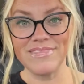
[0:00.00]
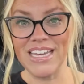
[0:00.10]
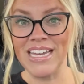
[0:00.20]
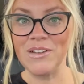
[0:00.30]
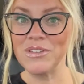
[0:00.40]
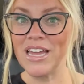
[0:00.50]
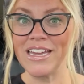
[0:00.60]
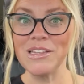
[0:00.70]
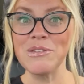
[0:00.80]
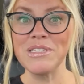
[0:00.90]
don't
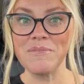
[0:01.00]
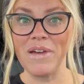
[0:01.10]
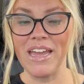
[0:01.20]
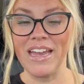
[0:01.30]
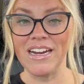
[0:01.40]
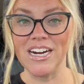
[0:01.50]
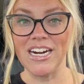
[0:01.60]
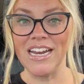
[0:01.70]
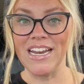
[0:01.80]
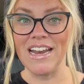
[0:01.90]
like losing my hair,
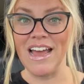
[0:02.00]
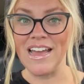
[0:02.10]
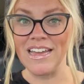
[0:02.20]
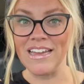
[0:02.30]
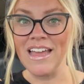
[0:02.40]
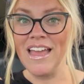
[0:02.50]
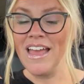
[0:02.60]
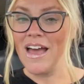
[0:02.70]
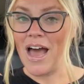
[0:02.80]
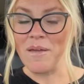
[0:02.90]
and
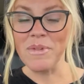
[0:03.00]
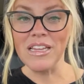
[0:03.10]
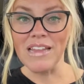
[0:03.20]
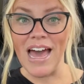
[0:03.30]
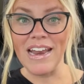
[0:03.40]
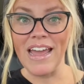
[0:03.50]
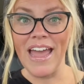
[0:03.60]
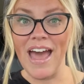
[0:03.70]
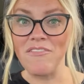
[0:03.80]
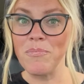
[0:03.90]
I'm glad I
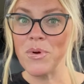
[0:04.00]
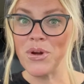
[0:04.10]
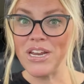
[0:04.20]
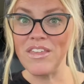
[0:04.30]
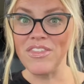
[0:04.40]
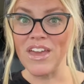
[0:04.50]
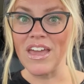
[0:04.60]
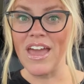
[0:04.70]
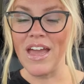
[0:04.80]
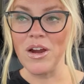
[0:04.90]
have pretty
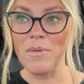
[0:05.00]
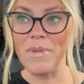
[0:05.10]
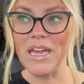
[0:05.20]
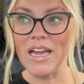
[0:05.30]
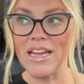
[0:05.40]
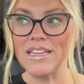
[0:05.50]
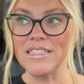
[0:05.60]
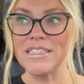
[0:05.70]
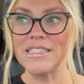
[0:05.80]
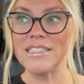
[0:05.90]
thick hair,
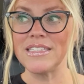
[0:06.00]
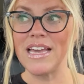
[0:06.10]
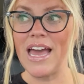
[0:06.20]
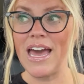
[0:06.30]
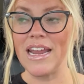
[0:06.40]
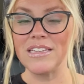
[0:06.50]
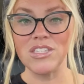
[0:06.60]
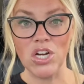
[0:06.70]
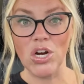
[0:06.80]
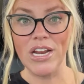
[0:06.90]
because had I
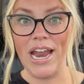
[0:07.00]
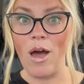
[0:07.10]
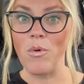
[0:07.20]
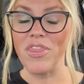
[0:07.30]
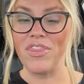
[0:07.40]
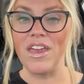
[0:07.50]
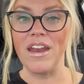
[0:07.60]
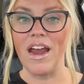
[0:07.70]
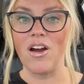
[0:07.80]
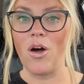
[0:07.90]
started out with thin
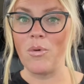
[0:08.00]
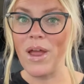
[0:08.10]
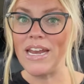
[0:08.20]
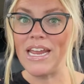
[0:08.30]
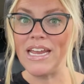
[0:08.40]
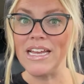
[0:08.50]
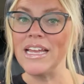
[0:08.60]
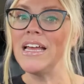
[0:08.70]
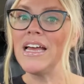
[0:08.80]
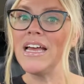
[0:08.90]
hair already,
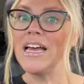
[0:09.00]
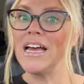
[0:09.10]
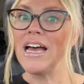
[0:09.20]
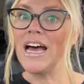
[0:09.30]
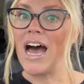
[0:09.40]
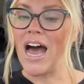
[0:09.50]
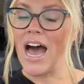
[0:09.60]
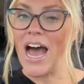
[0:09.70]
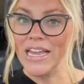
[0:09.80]
I